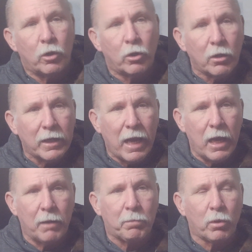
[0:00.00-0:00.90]
early
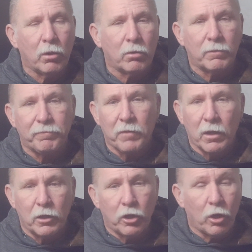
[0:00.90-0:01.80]
April.
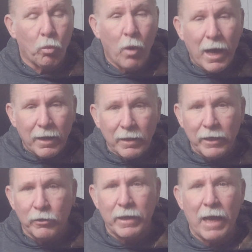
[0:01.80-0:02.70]
You're going to want to
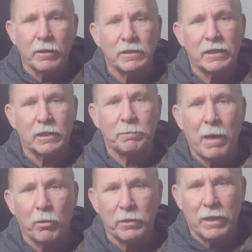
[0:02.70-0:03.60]
lead her down the
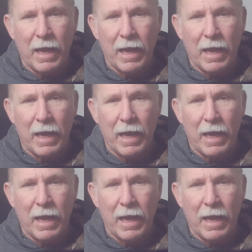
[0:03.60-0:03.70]
6-pound